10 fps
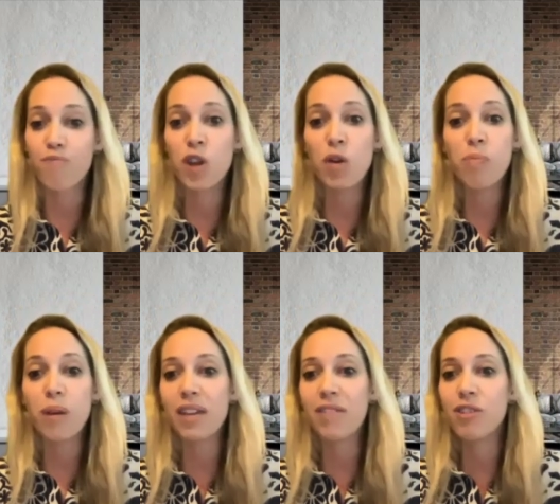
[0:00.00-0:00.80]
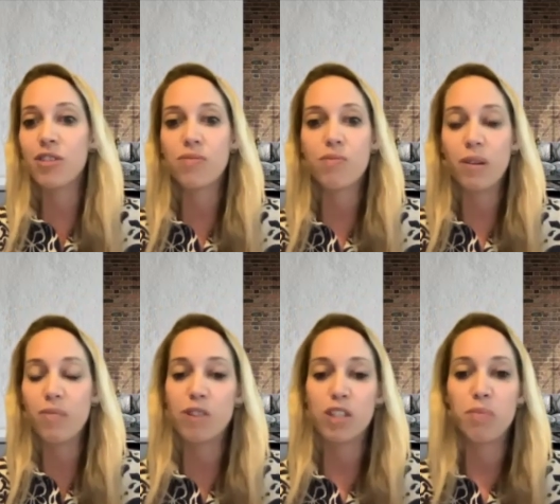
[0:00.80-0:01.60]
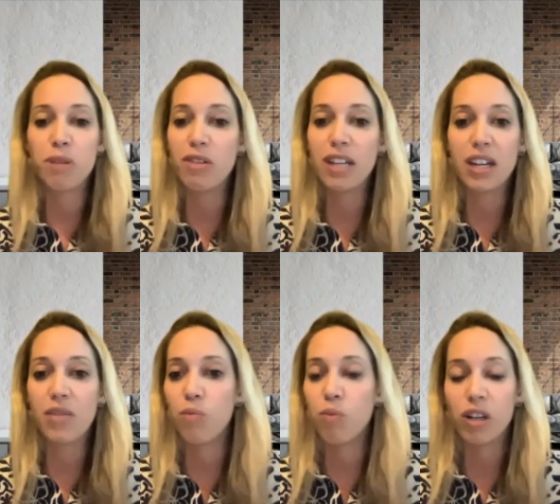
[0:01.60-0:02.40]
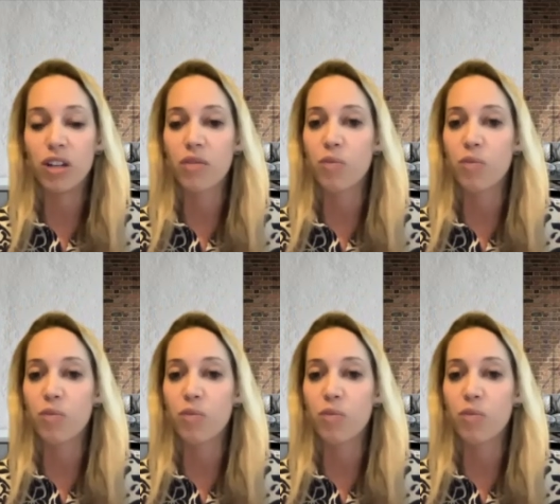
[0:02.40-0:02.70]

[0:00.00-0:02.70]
nope, it's disputed and we're,